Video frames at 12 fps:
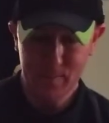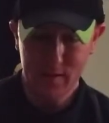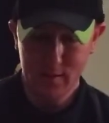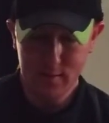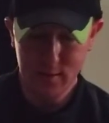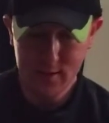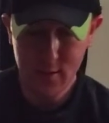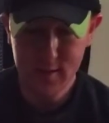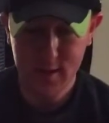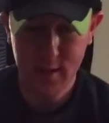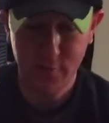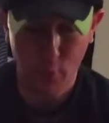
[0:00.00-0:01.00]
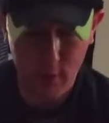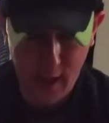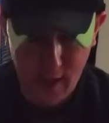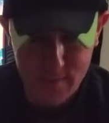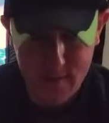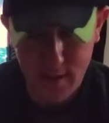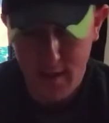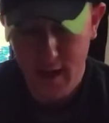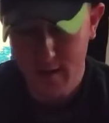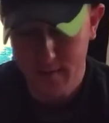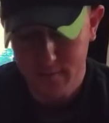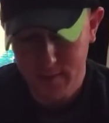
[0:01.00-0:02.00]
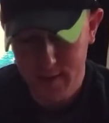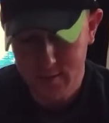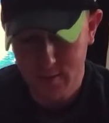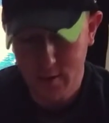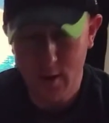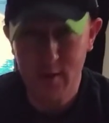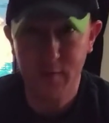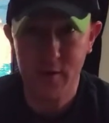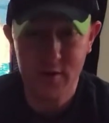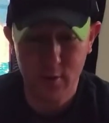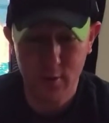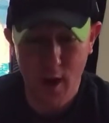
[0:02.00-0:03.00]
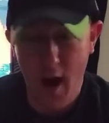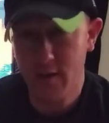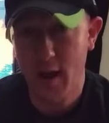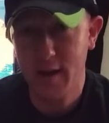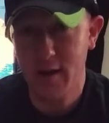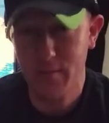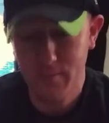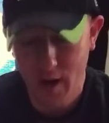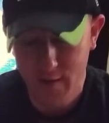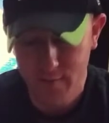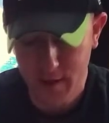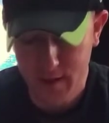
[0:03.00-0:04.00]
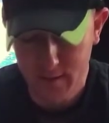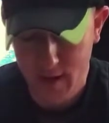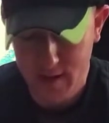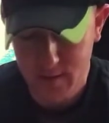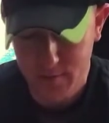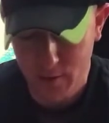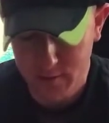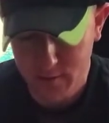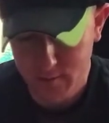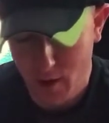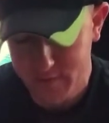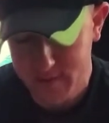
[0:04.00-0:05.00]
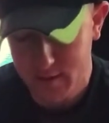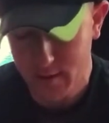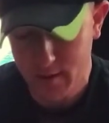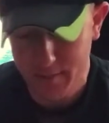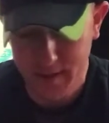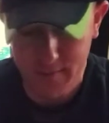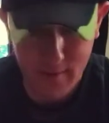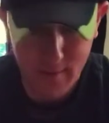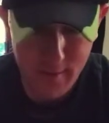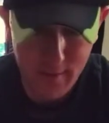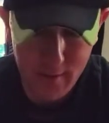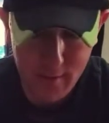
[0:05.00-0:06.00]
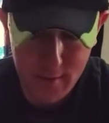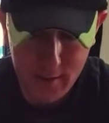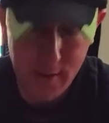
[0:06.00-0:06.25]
264 games, and again, these were controversial. I like them. I've beaten actually both of them. Obviously, there's